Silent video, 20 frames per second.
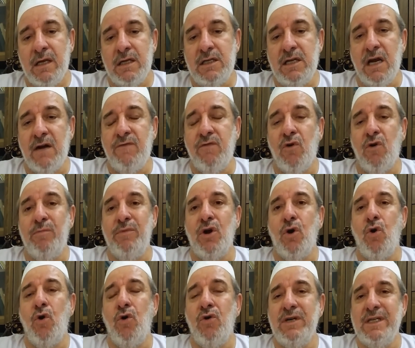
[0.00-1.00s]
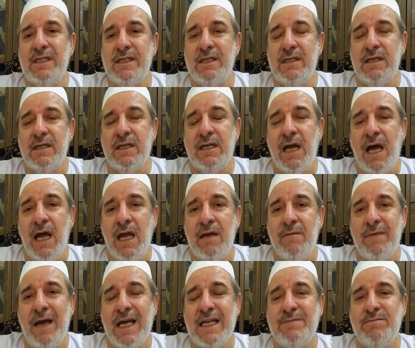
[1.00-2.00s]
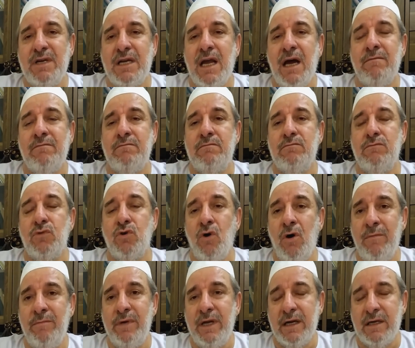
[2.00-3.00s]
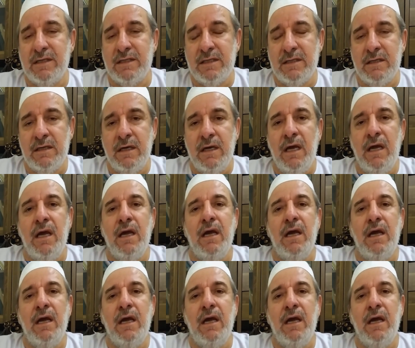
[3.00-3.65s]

Therefore, because time has become complex,